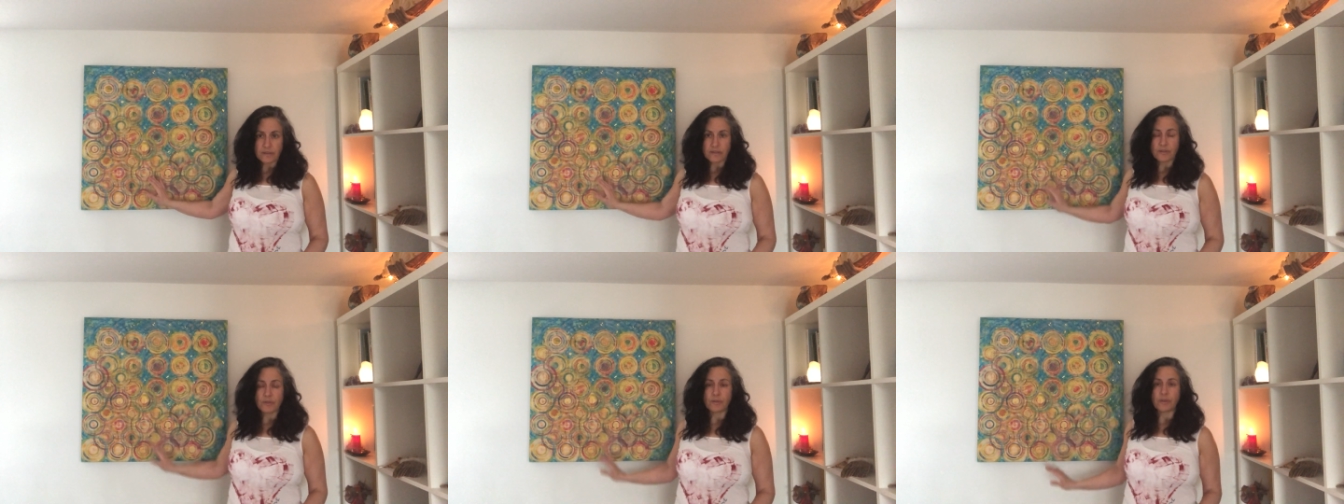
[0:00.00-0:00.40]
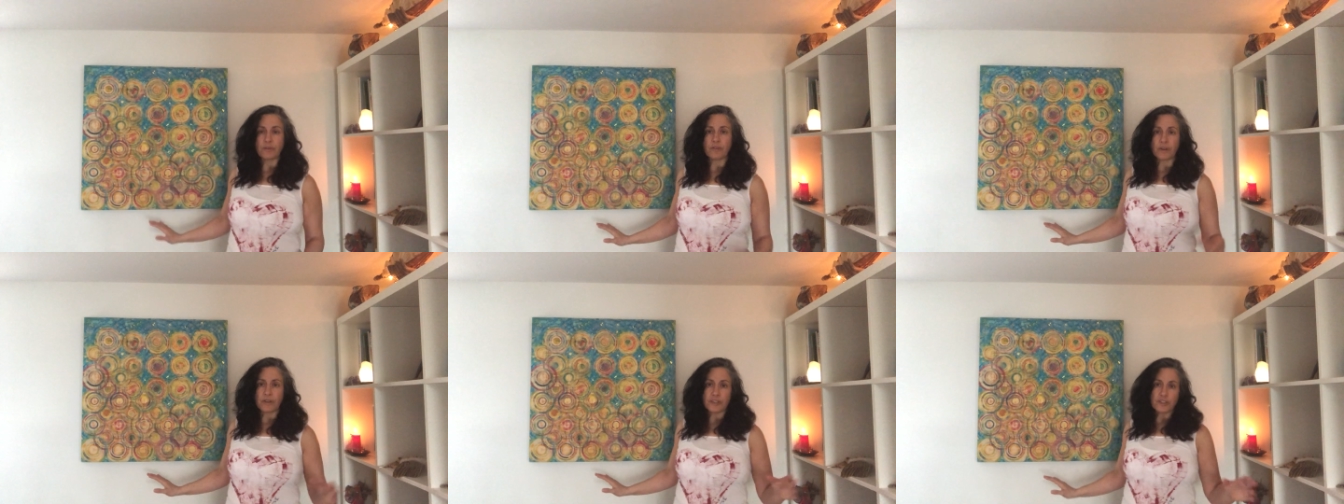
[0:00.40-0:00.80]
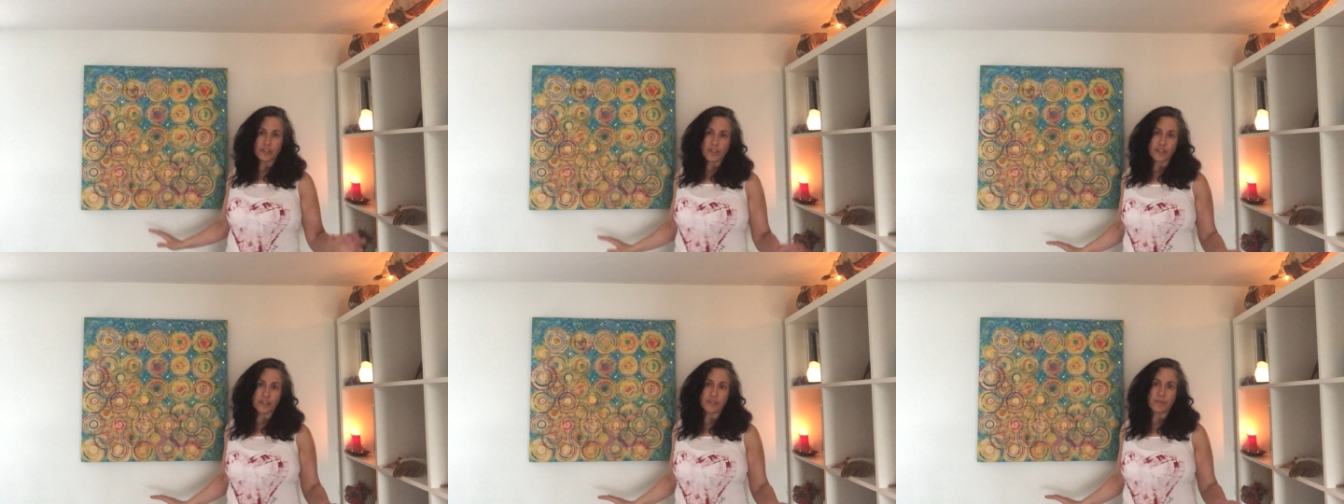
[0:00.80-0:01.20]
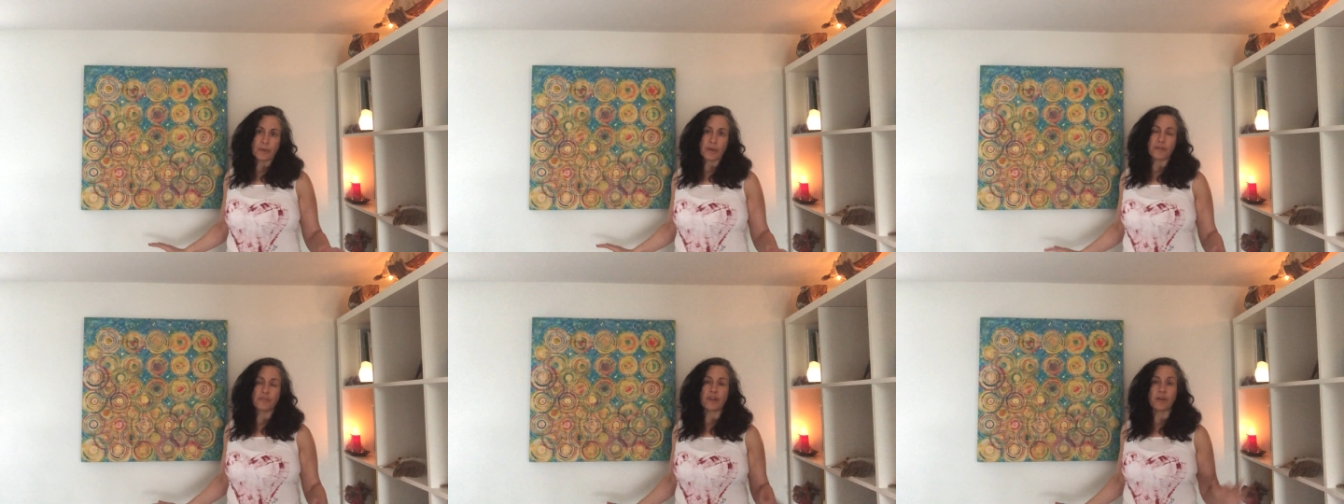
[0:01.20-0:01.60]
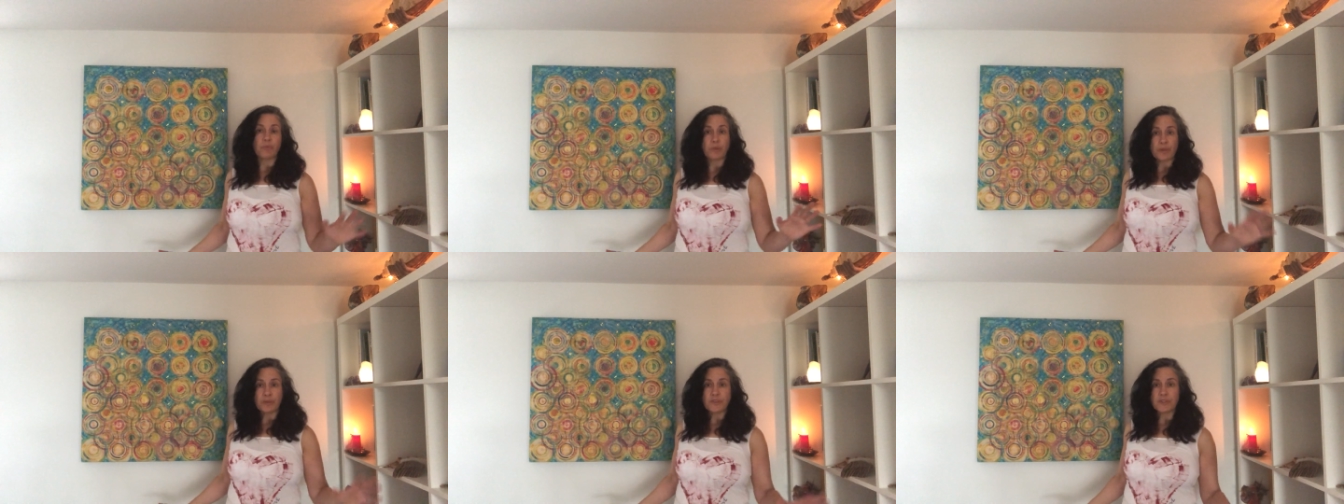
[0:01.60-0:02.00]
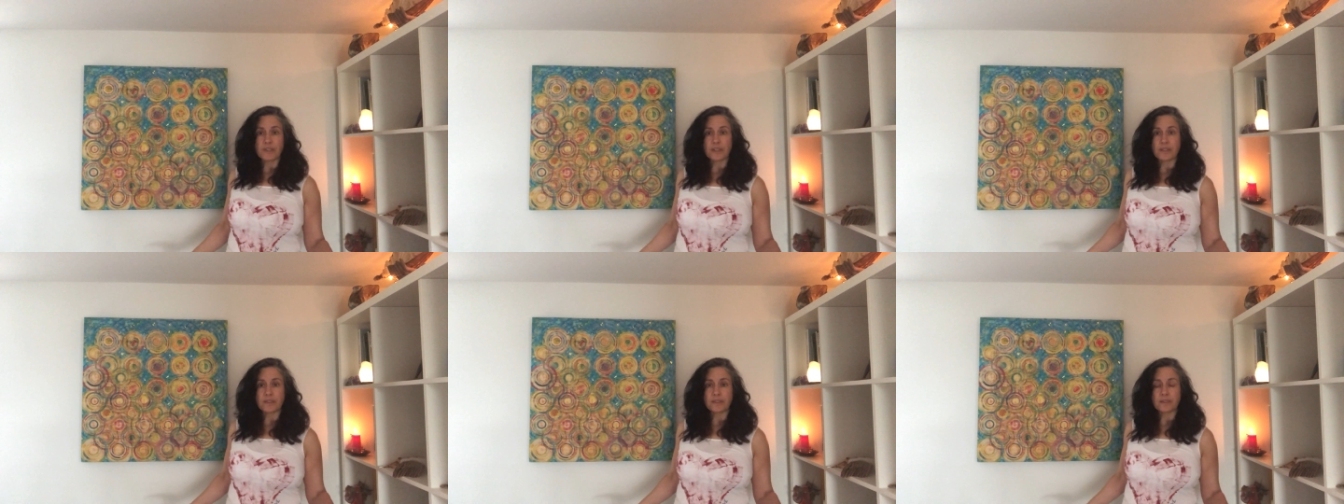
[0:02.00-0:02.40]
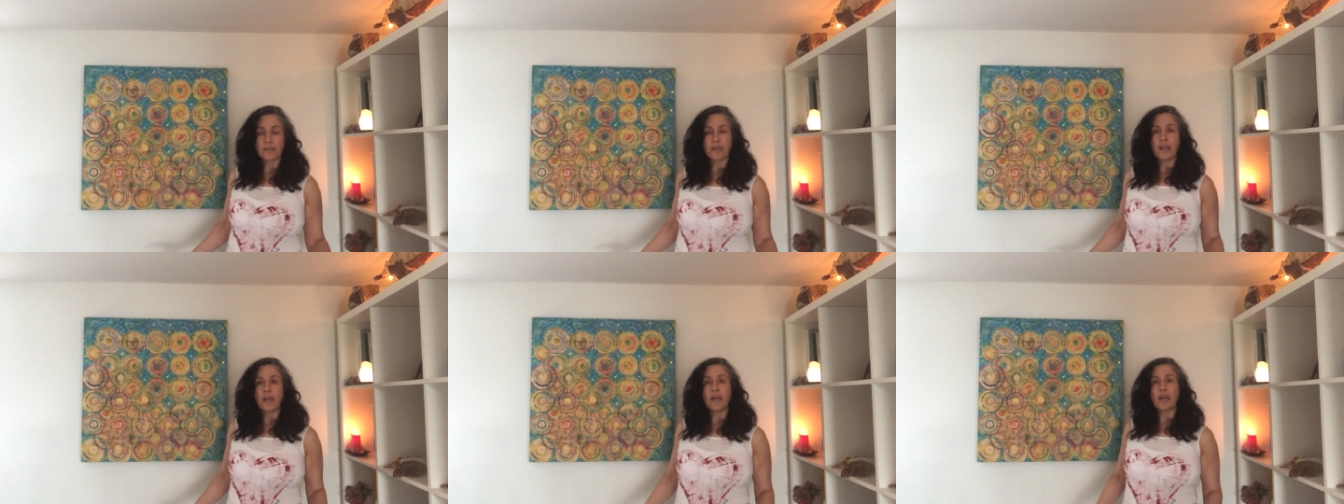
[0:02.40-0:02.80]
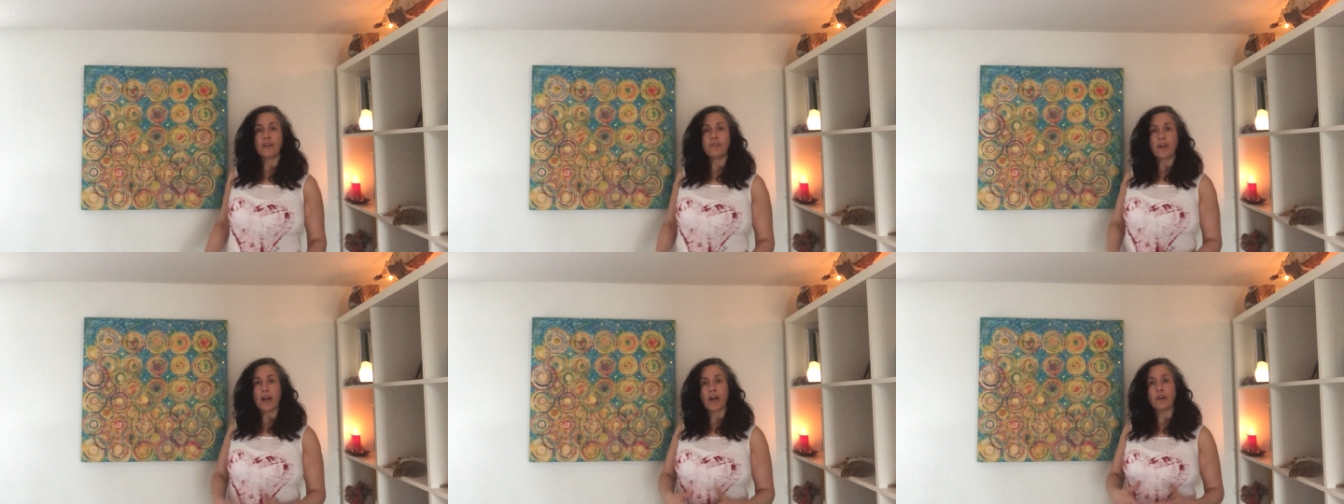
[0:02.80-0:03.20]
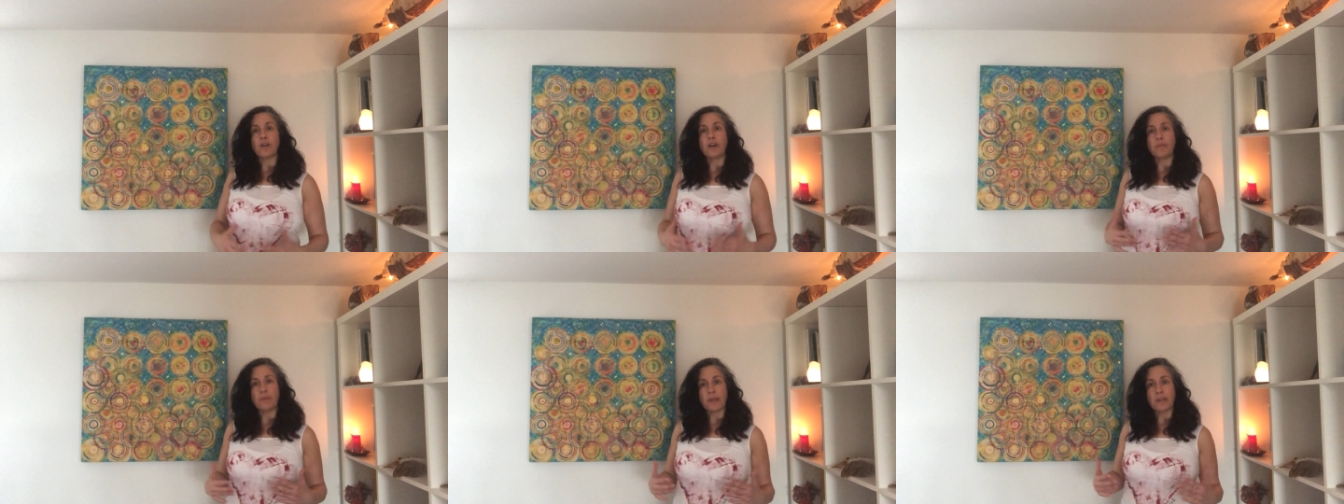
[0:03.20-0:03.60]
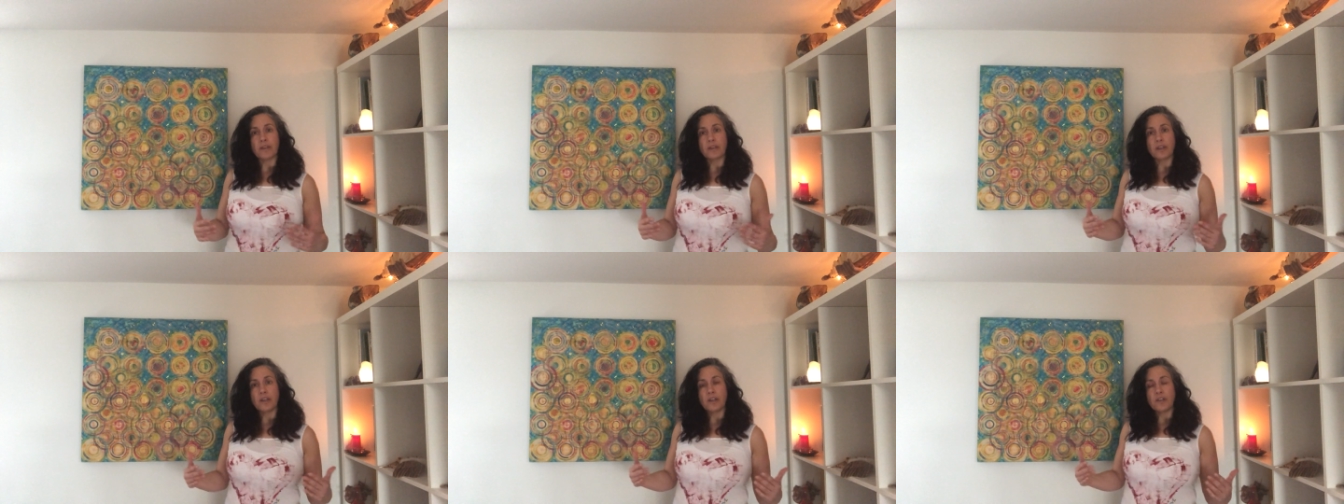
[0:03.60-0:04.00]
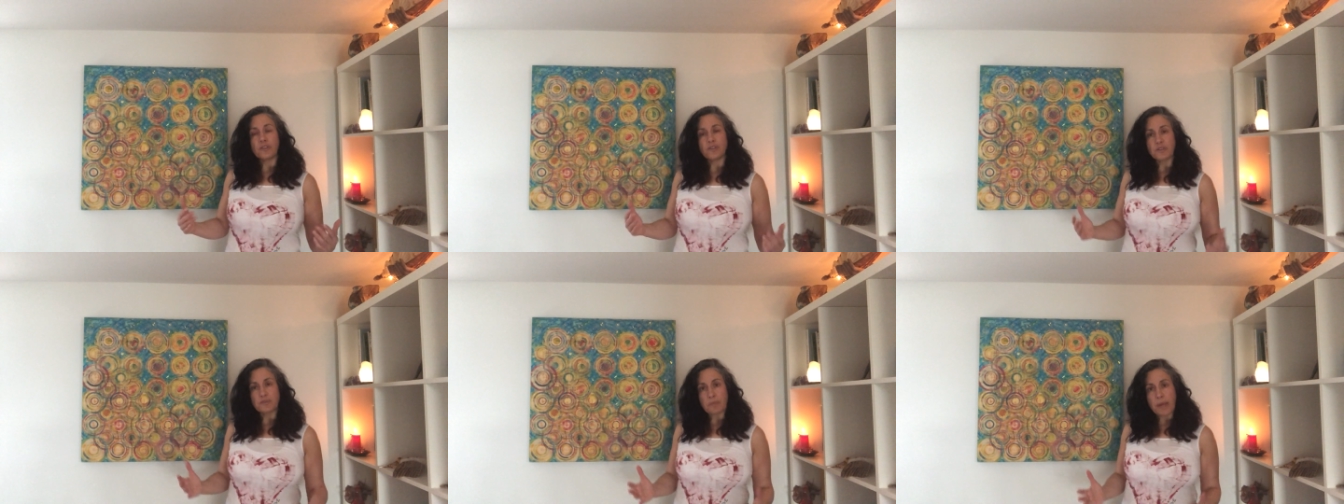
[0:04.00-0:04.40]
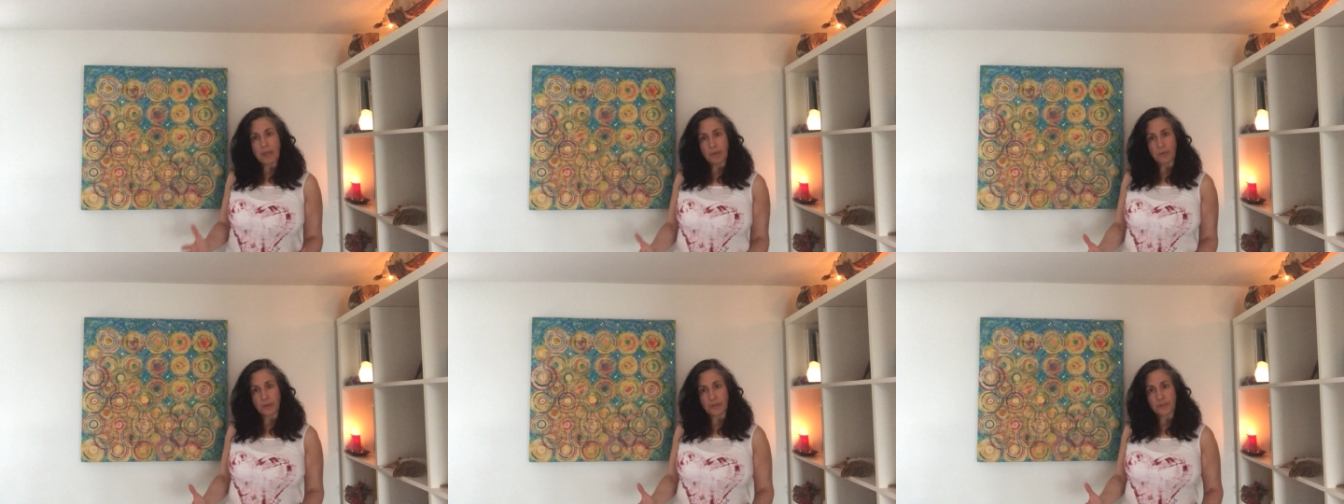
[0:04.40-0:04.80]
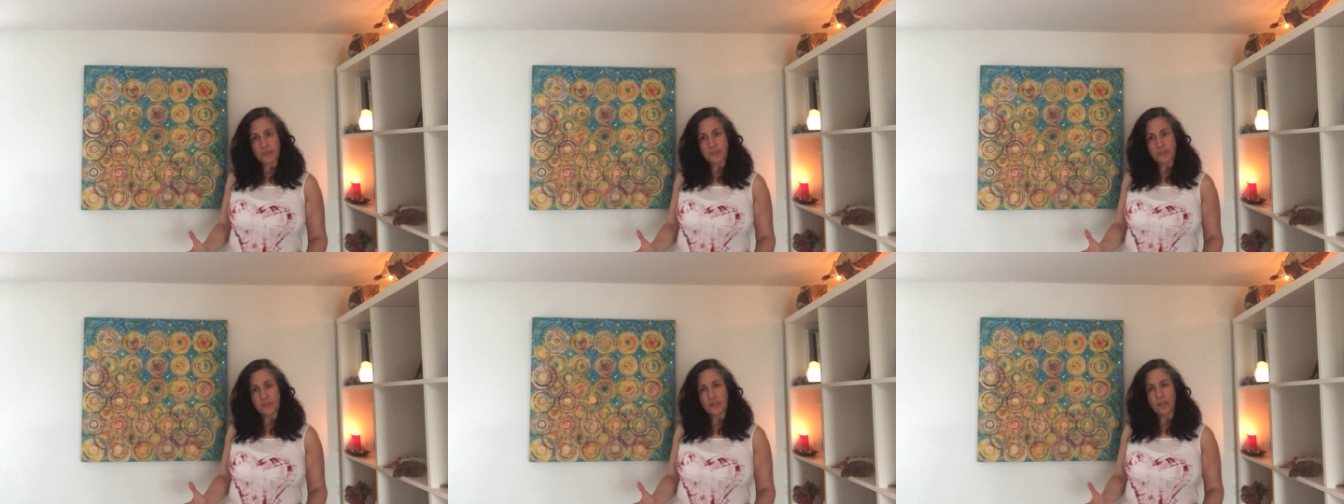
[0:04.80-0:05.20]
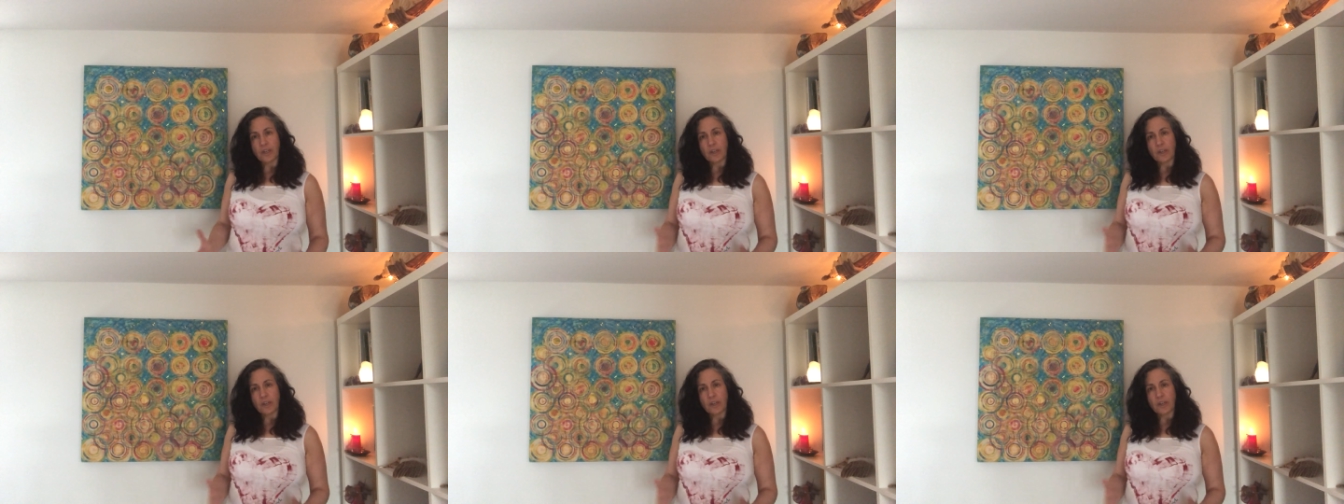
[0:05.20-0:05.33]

So I've already talked about that process of how I make those papers